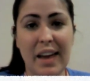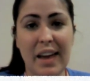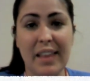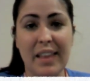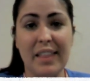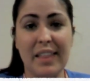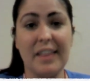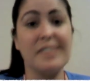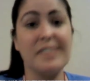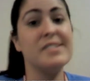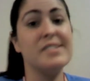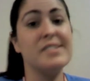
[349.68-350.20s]

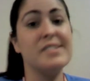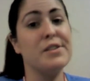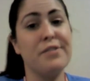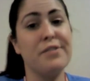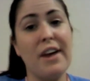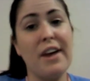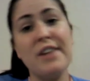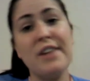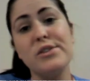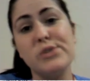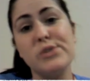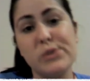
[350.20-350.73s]
the
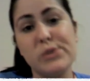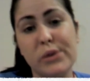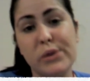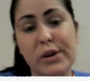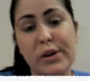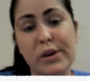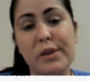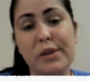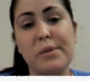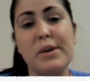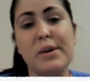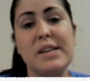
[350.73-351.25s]
final
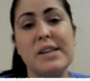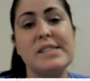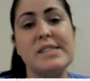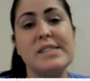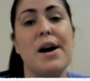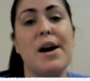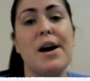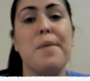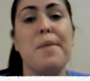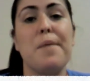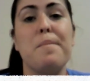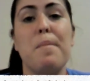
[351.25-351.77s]
score was
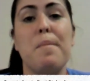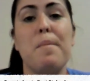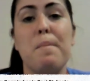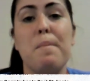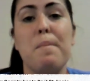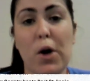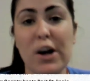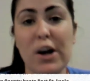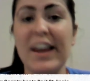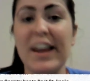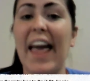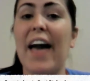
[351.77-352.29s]

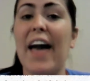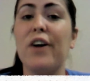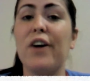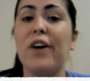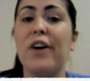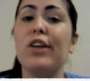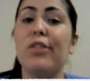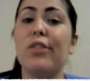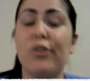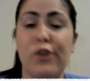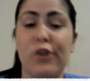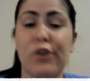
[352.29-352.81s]
Martin
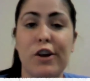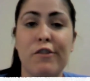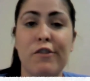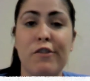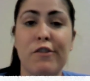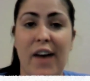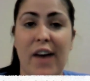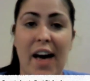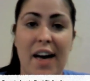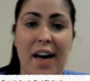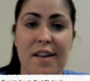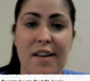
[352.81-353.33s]
County
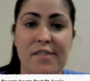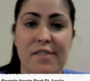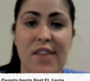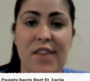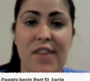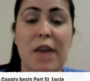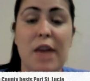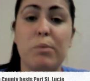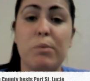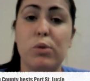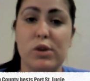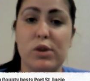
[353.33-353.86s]
35
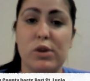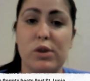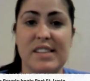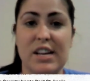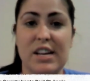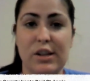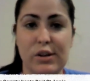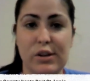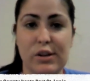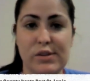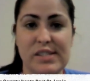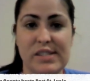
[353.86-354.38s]
and Port
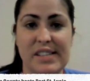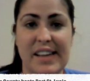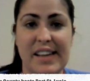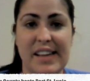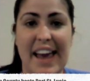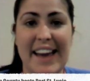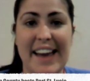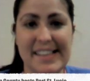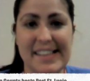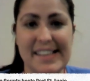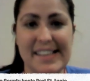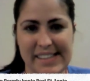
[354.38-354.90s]
St. Lucie
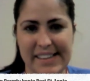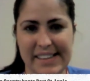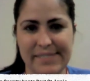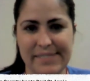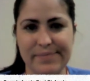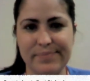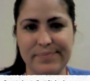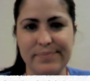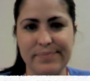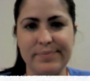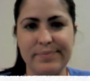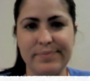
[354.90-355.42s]

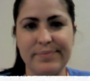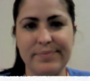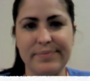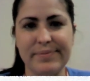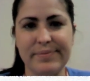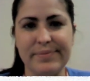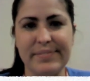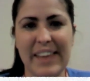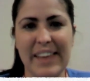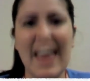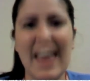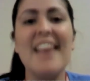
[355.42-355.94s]
18.
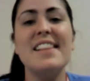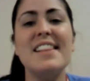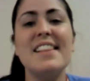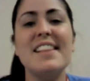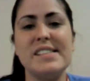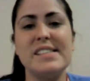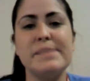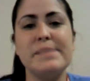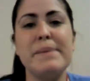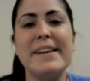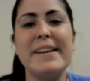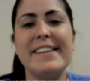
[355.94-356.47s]
This
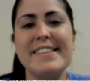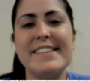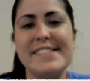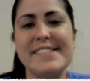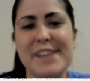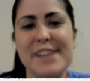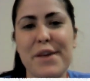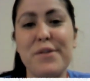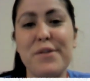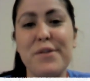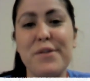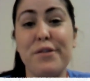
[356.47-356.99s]
has been
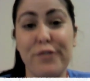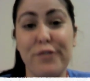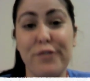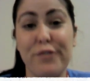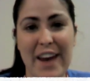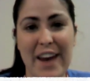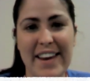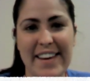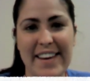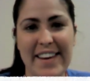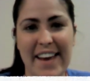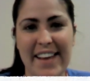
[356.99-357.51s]
Alyssa with a
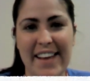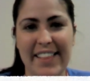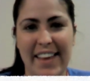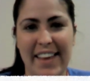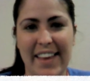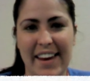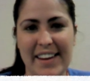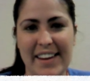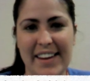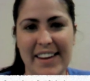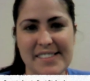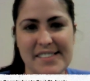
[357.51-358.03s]
Friday Night
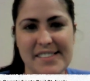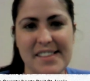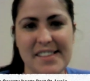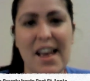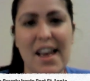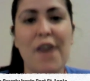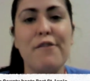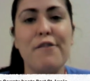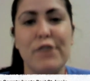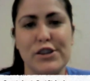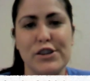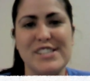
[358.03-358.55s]
Lights
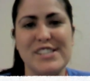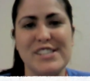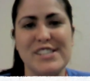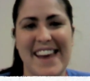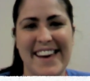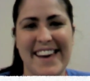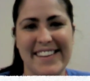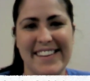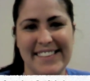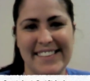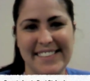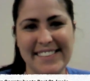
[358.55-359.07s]
First
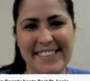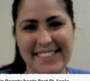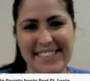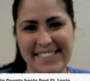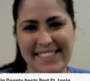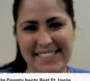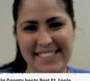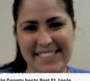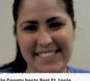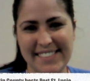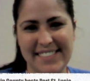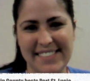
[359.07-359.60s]
Take.
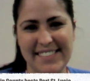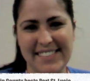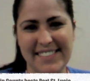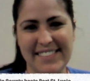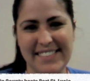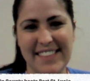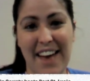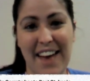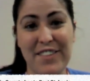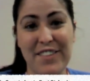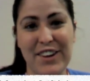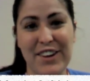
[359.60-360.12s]

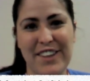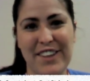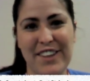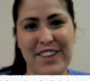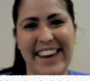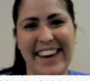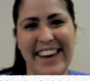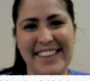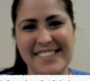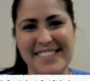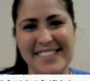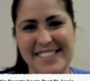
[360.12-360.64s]
Have a great
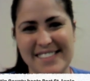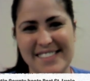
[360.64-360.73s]
weekend.